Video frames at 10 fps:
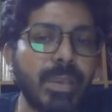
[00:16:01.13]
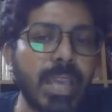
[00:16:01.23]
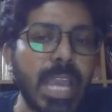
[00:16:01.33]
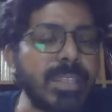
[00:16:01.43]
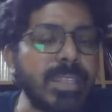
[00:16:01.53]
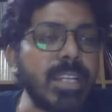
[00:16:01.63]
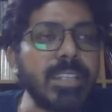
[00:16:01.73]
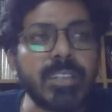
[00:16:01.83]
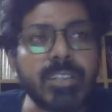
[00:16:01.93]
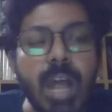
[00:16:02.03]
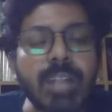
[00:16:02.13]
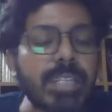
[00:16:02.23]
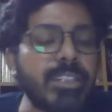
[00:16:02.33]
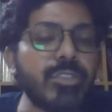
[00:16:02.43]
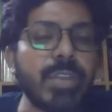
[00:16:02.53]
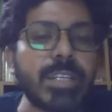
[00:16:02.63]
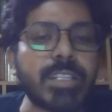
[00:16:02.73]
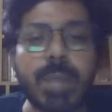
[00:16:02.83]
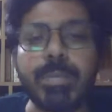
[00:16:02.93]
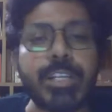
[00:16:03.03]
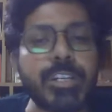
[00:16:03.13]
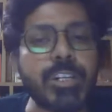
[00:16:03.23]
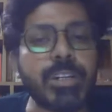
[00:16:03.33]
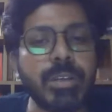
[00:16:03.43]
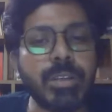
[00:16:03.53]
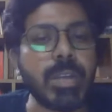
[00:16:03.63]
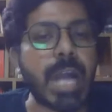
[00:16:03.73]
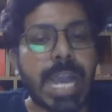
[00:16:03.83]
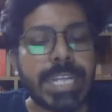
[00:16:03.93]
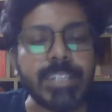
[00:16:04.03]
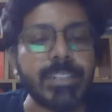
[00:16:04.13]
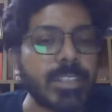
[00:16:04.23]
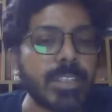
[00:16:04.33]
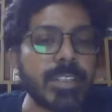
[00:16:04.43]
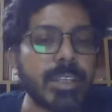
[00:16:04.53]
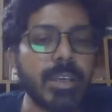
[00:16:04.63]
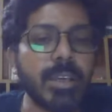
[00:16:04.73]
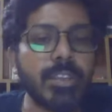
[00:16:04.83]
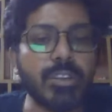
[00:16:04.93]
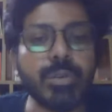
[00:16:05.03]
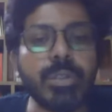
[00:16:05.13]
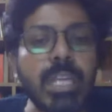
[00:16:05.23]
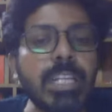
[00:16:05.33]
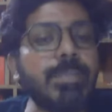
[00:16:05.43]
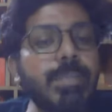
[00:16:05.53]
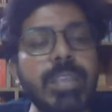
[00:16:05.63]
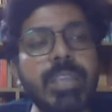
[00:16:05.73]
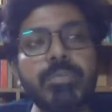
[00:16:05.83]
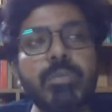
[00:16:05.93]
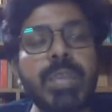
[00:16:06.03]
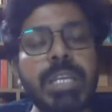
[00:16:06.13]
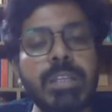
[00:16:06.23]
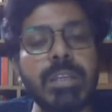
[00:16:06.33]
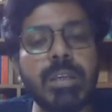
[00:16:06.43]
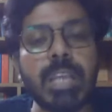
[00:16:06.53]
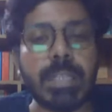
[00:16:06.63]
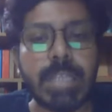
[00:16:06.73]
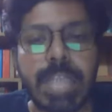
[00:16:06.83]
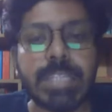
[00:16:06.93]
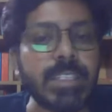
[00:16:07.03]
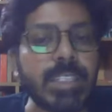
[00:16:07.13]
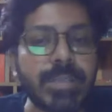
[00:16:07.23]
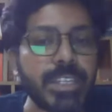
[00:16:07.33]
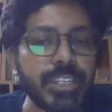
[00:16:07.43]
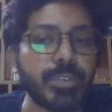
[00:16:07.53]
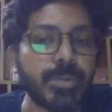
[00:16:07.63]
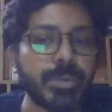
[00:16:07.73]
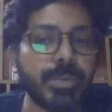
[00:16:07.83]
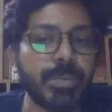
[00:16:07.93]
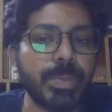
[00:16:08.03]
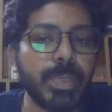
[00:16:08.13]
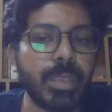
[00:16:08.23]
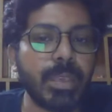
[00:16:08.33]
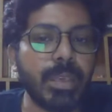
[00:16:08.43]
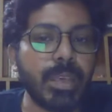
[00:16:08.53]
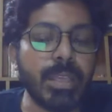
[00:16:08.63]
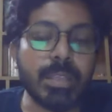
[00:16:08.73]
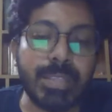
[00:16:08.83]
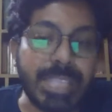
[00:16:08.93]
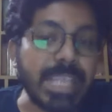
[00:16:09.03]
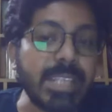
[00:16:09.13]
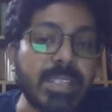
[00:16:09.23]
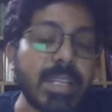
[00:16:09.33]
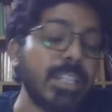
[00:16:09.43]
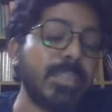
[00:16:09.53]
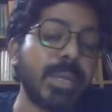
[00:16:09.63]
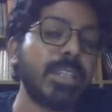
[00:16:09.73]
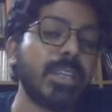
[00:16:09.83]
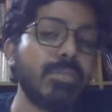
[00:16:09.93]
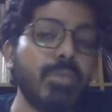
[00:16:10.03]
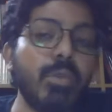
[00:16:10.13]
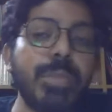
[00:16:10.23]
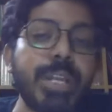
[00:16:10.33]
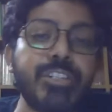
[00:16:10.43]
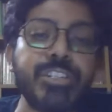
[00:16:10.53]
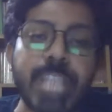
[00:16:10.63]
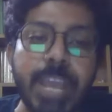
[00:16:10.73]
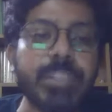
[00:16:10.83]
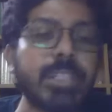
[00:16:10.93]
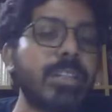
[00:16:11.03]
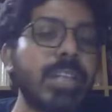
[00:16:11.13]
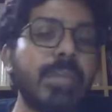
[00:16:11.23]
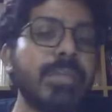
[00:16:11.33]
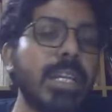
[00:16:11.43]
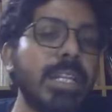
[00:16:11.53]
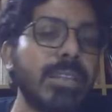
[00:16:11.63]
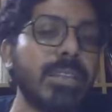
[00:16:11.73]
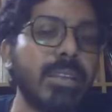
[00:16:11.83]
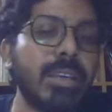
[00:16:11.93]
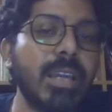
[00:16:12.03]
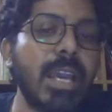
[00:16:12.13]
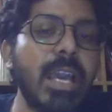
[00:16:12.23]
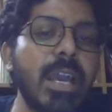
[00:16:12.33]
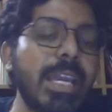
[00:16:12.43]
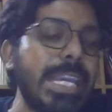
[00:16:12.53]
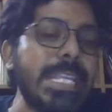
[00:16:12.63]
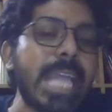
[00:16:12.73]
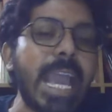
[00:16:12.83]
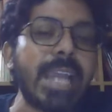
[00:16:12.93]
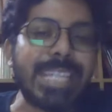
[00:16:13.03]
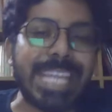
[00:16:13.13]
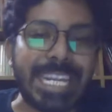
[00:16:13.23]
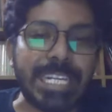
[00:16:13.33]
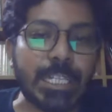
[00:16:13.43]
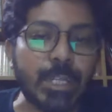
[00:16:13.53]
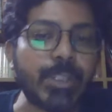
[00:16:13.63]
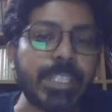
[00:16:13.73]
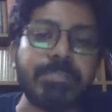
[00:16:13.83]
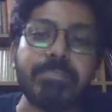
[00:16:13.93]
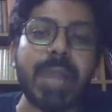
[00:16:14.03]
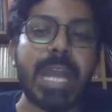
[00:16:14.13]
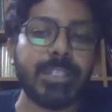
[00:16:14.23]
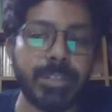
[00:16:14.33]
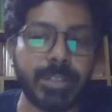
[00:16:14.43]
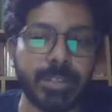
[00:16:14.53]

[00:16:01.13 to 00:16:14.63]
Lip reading: And Dalit started to establish their identities through Dalit Panther movement in 1972. These Dalit Panther movement shaped the term Dalit in an inclusive manner.